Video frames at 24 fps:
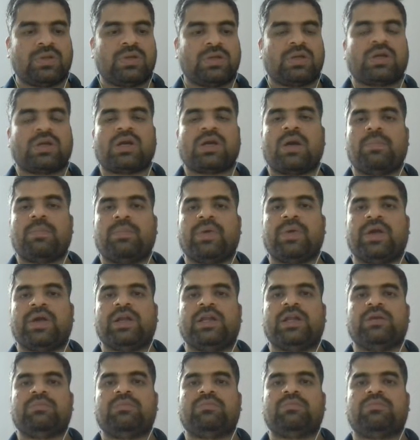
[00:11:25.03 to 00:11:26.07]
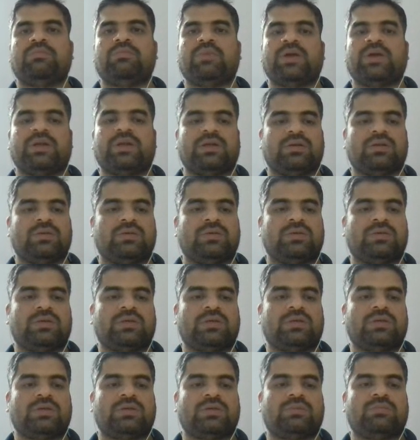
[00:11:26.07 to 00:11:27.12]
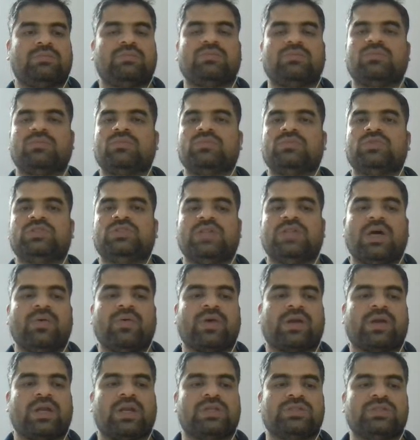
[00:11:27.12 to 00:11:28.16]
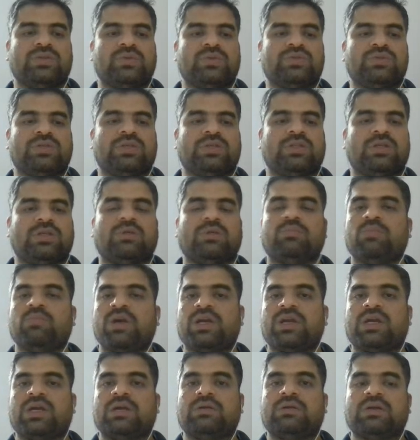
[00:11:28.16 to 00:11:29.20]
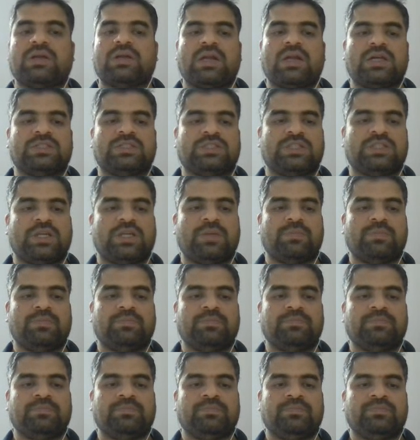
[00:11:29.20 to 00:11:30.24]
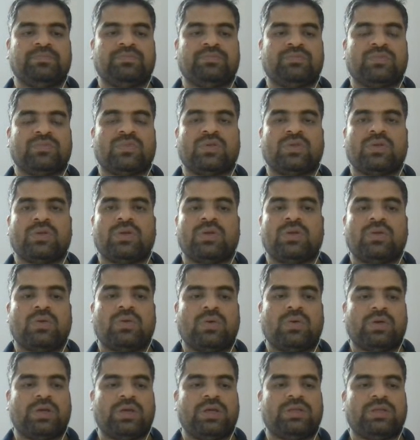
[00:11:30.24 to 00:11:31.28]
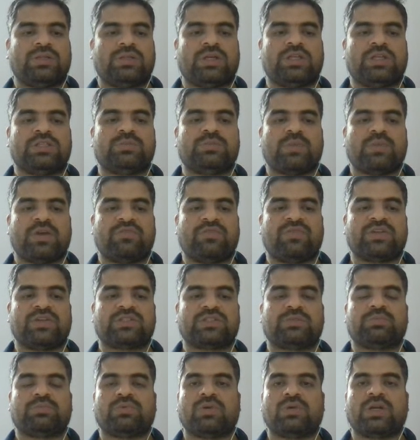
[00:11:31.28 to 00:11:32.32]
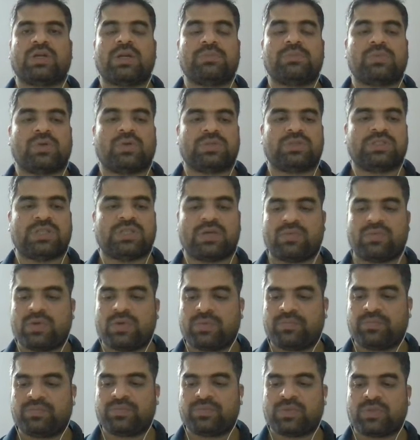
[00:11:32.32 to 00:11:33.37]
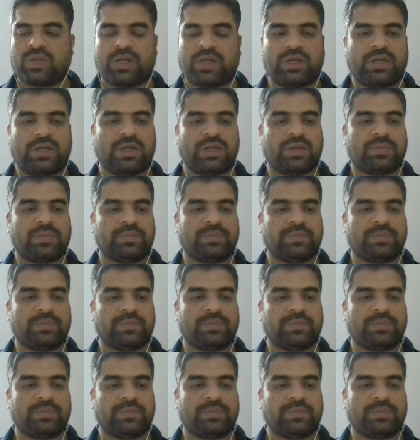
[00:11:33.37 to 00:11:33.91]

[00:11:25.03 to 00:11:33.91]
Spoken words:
compiling my Java class using my class name. Okay, that is my first program.java. Enter.